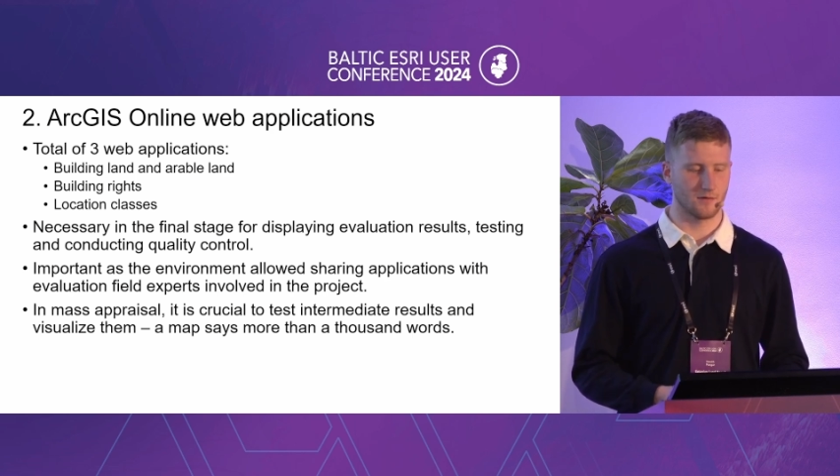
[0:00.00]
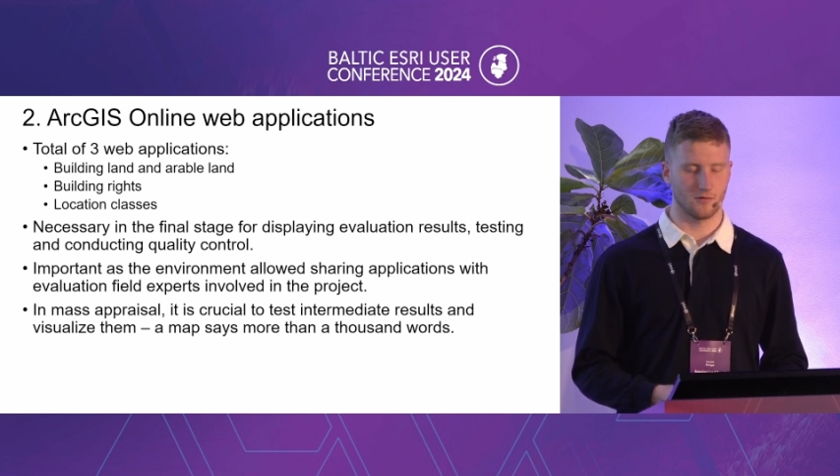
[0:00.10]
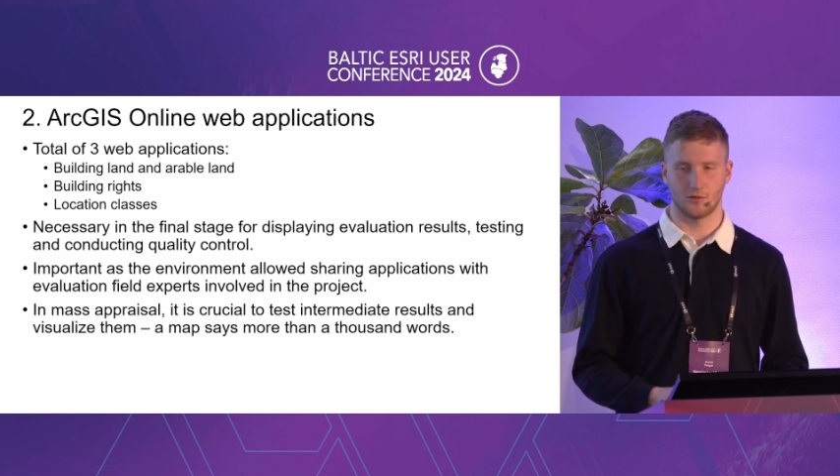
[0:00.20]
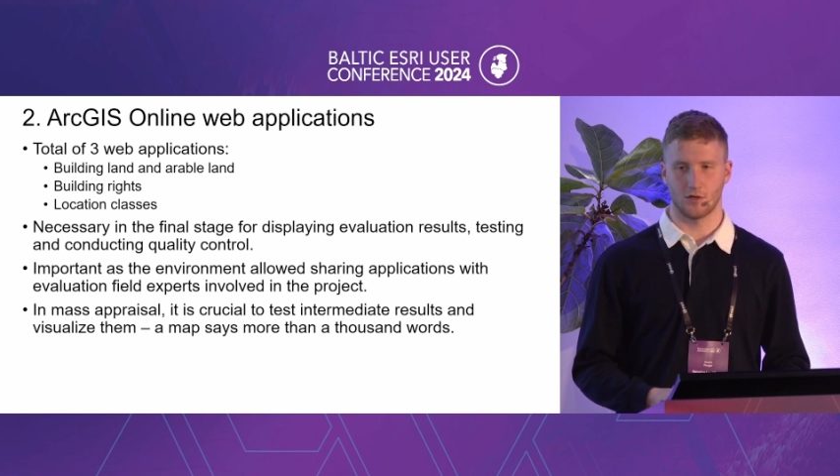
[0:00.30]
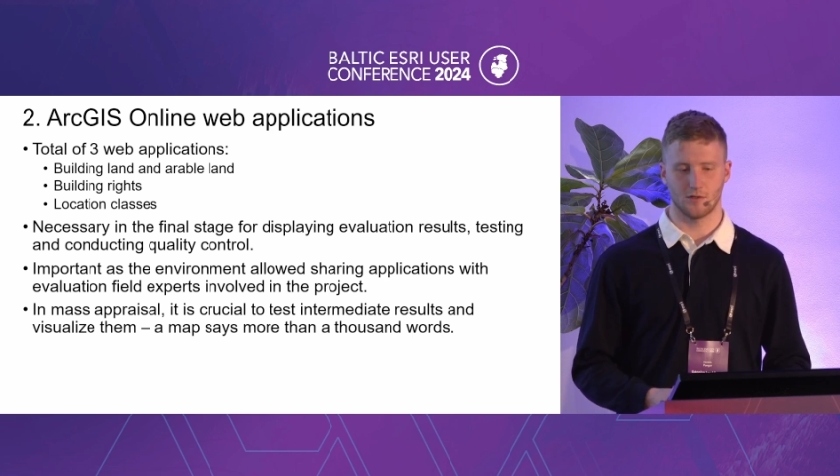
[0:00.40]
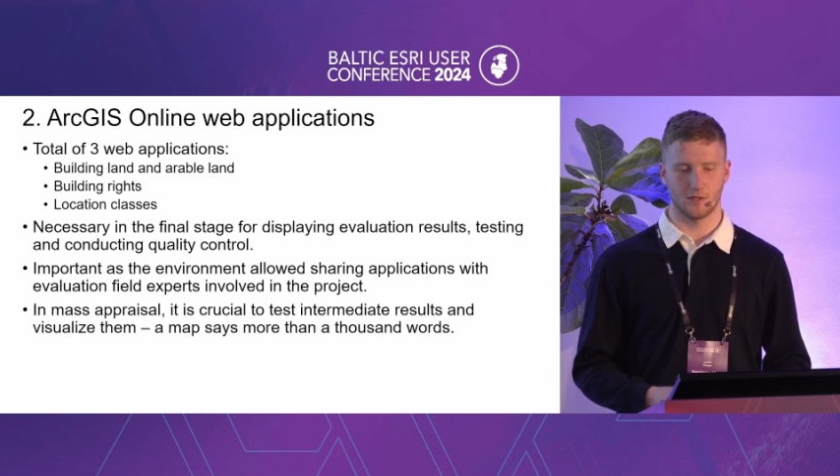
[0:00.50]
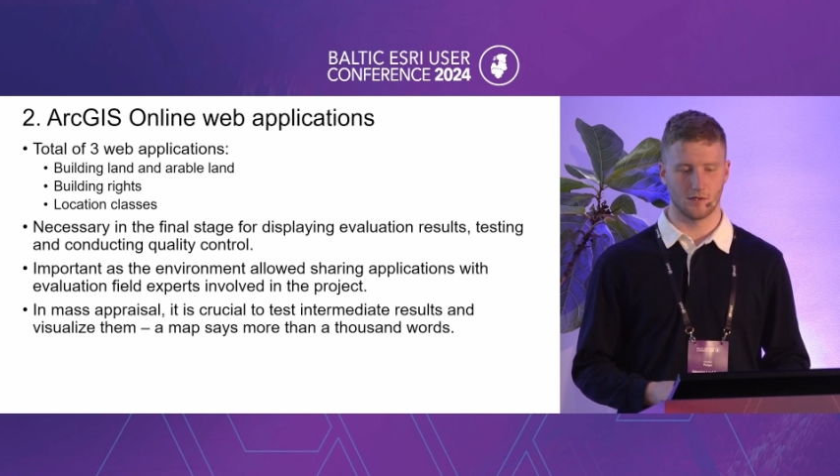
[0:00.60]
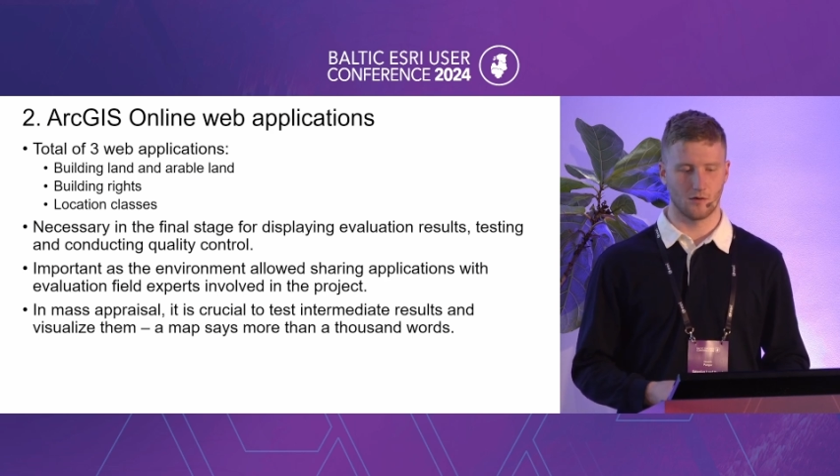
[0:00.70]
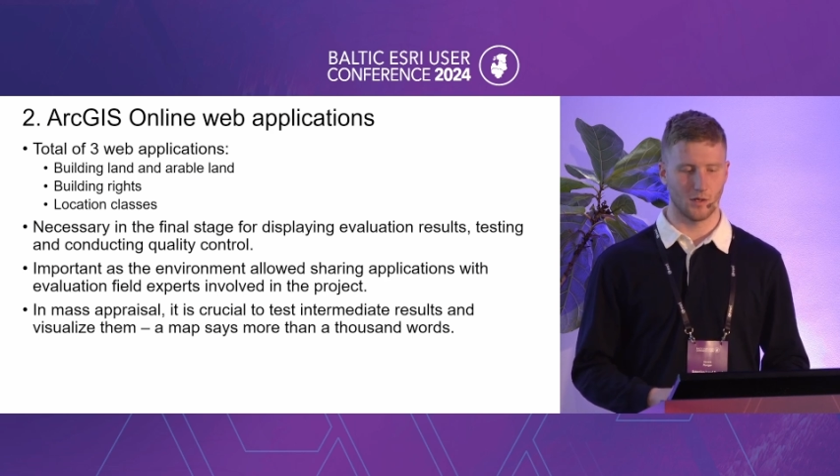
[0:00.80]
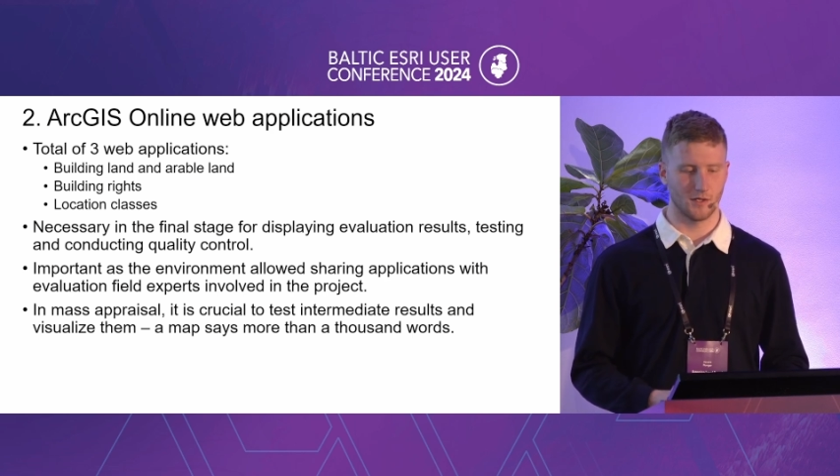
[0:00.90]
conducting
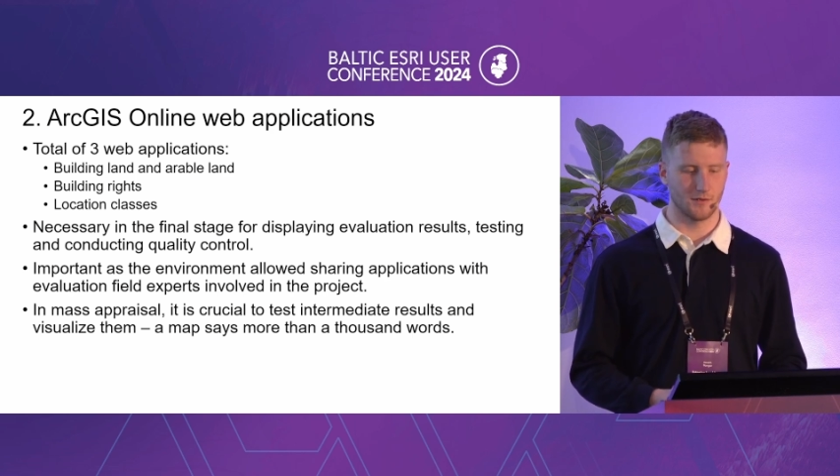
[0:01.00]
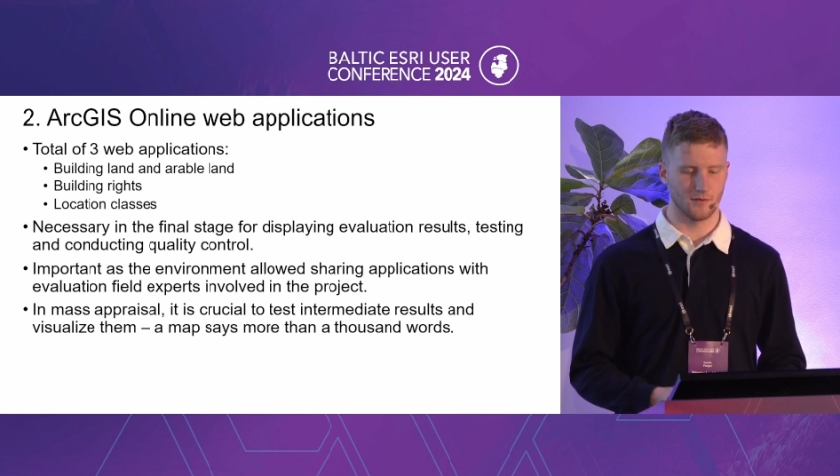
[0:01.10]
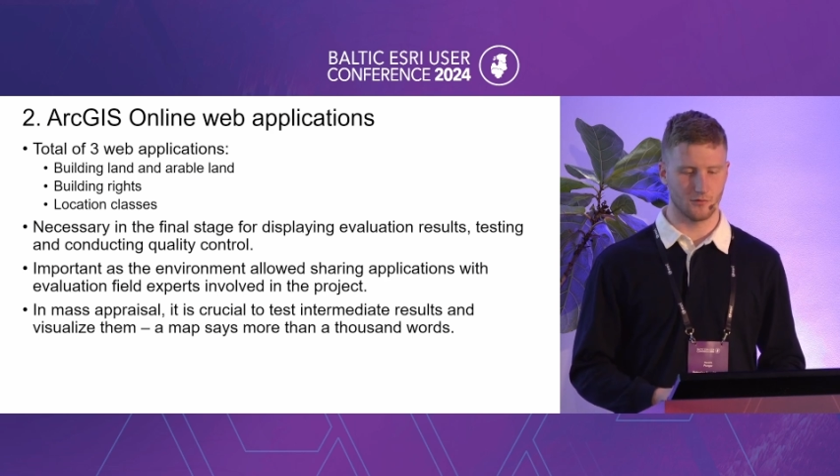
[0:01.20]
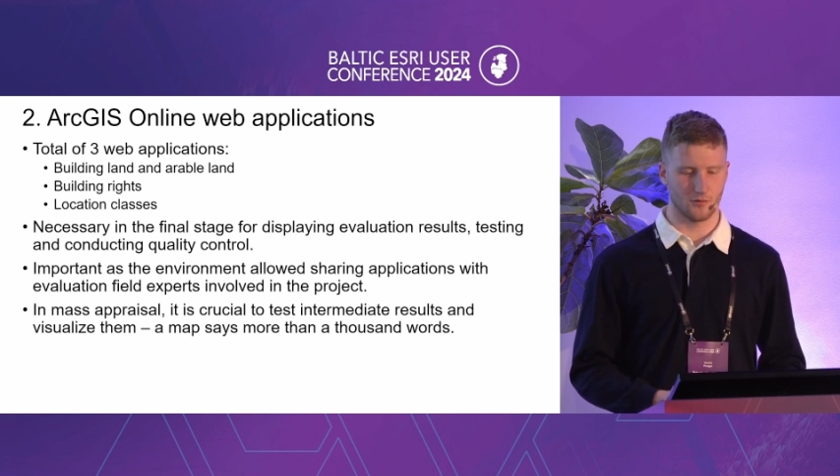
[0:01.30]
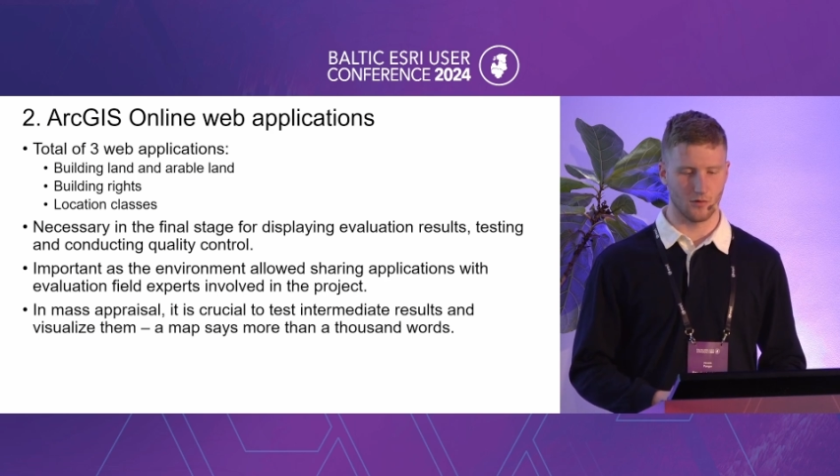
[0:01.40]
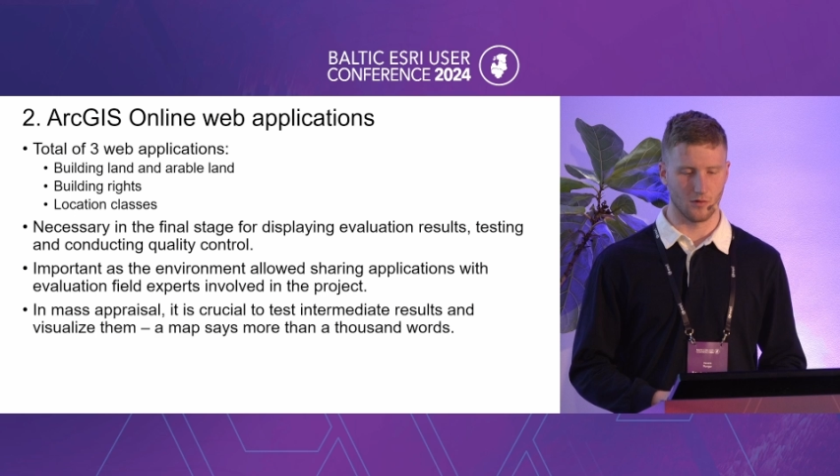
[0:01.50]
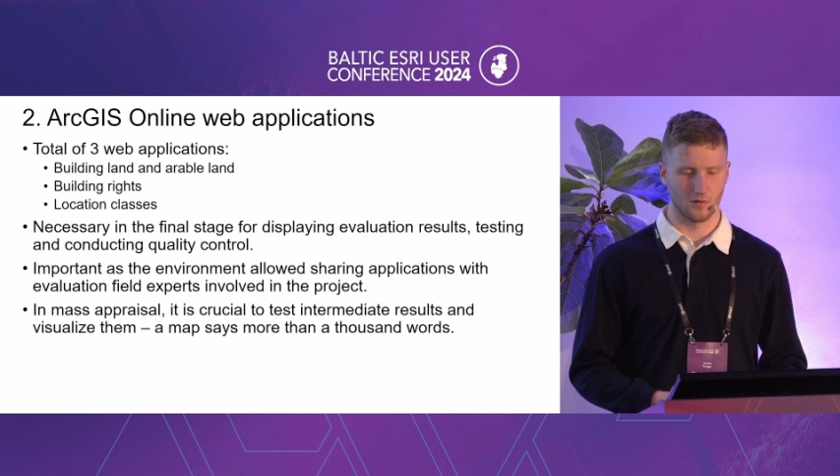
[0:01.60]
quality control.